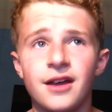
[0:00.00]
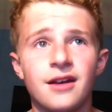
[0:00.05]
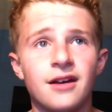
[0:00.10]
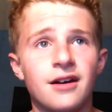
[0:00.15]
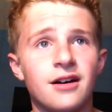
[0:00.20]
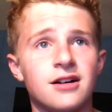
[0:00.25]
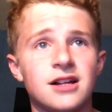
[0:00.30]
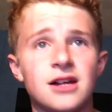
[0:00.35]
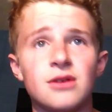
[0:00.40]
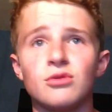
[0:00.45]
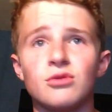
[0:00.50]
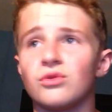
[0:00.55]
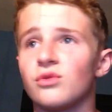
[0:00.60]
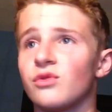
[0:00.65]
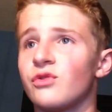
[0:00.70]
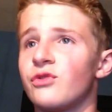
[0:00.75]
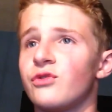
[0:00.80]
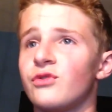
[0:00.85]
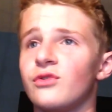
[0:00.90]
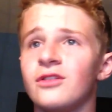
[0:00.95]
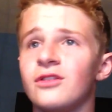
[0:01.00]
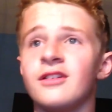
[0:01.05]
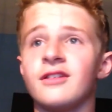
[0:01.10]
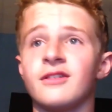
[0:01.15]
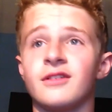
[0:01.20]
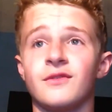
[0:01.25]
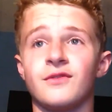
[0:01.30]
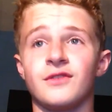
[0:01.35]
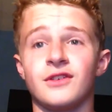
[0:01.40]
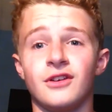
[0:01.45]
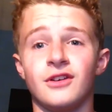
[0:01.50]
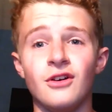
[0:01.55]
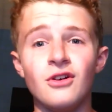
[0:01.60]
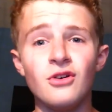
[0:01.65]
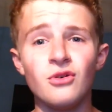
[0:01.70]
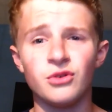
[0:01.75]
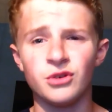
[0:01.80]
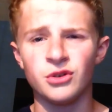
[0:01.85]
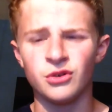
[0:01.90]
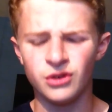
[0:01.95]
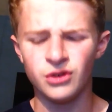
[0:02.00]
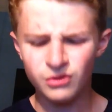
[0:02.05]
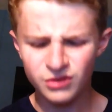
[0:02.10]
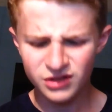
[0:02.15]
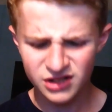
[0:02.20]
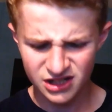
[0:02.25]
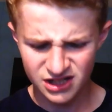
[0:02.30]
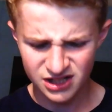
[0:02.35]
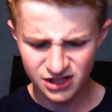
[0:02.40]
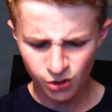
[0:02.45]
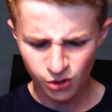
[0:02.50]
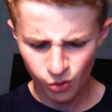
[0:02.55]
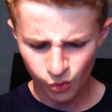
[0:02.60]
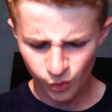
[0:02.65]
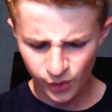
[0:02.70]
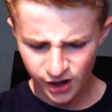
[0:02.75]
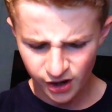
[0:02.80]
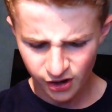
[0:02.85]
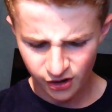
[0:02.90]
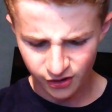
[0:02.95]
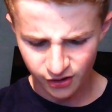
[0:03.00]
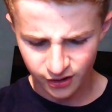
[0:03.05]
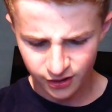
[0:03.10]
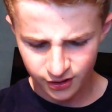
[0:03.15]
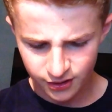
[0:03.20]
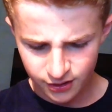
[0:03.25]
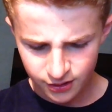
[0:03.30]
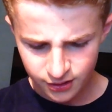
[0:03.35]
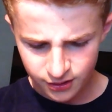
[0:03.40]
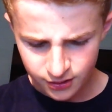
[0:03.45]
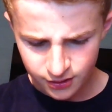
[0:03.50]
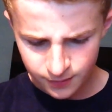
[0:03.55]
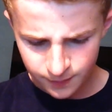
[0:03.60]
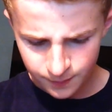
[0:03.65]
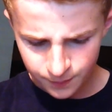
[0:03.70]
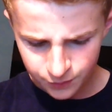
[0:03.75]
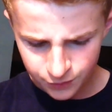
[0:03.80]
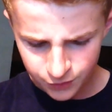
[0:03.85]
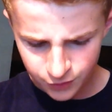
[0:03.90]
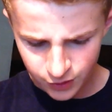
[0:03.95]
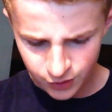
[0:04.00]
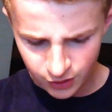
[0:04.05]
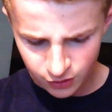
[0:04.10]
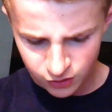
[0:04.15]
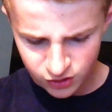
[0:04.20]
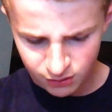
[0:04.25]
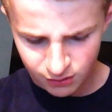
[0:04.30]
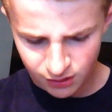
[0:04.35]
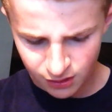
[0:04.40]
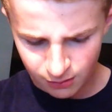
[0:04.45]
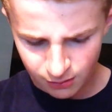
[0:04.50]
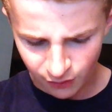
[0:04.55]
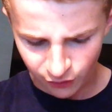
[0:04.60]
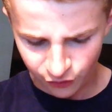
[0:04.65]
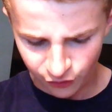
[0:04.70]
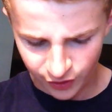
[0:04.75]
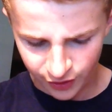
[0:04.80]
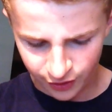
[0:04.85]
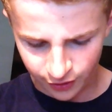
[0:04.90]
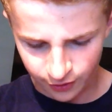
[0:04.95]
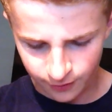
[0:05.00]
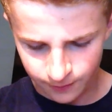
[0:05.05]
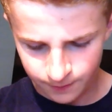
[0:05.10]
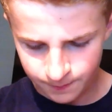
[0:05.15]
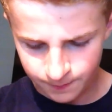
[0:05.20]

I don't even know, dude. It was just so weird. There's something on my finger.